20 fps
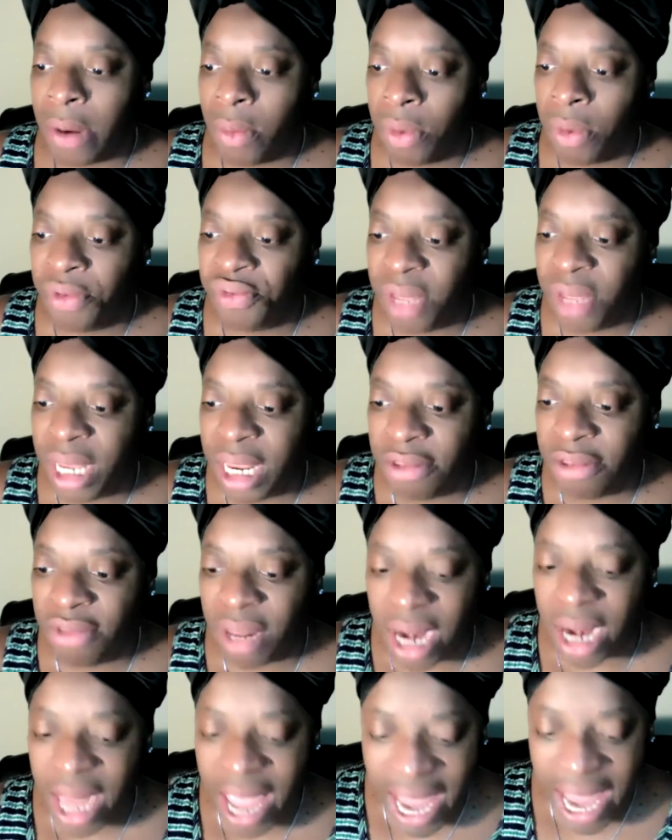Within
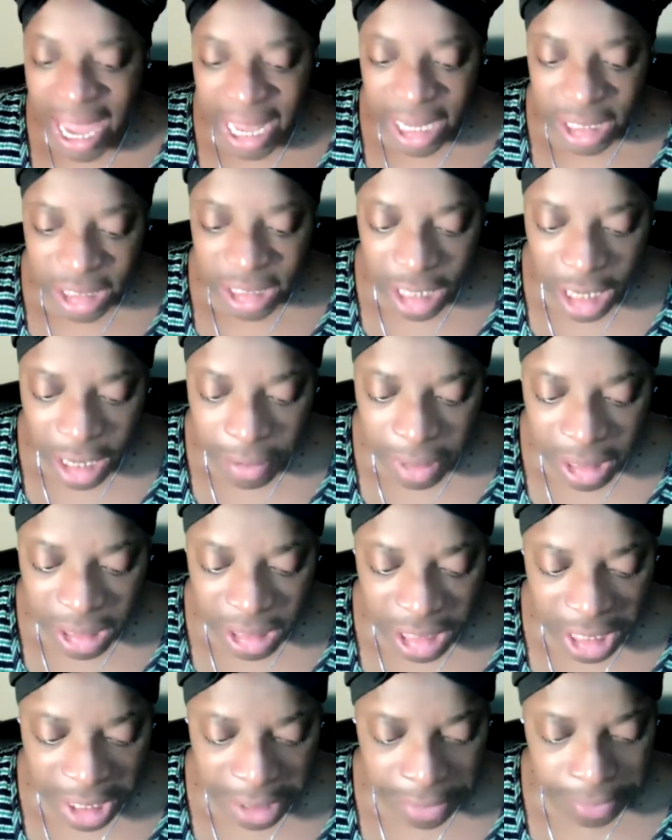the last, let me
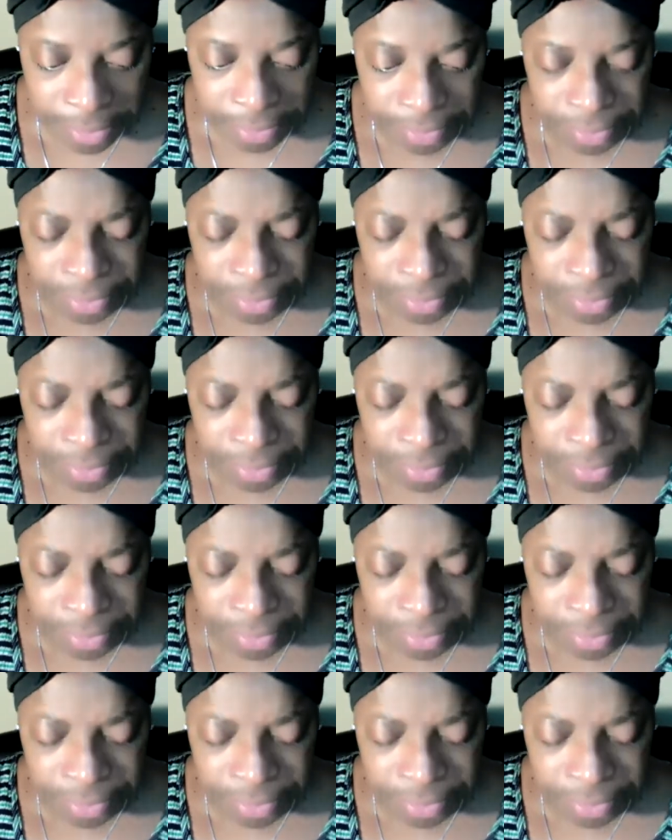see.